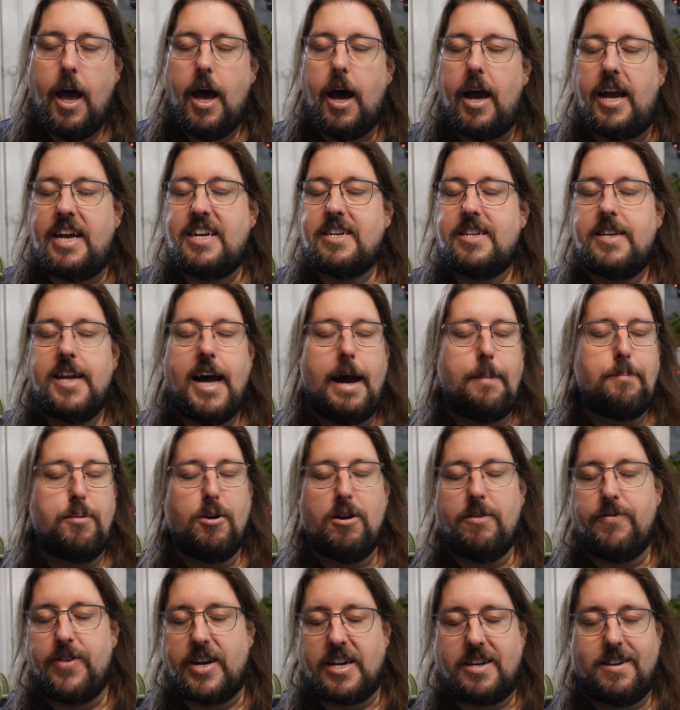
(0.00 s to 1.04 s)
It's not
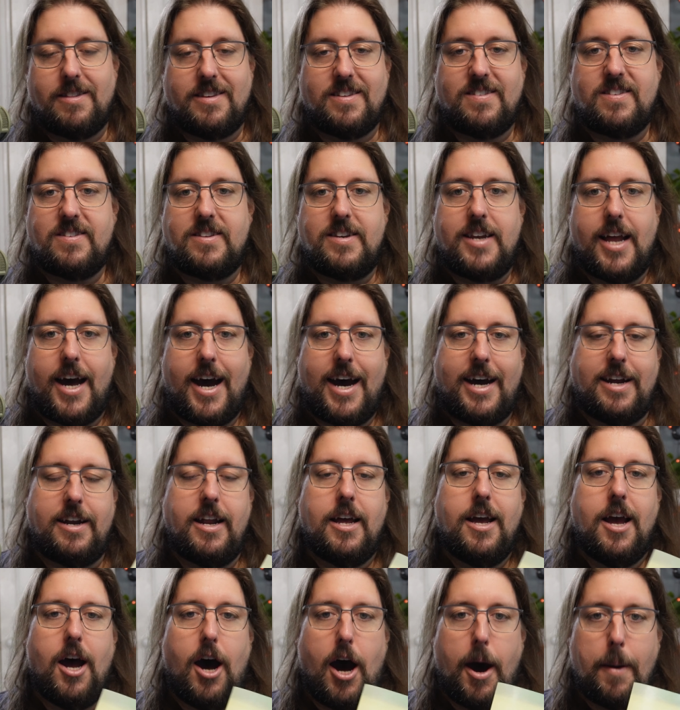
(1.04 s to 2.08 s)
perfect. This is not
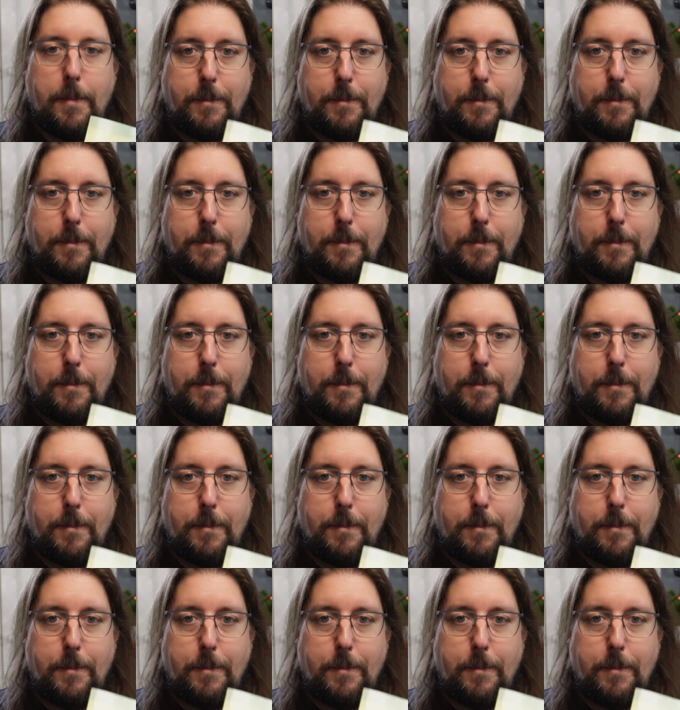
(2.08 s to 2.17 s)
a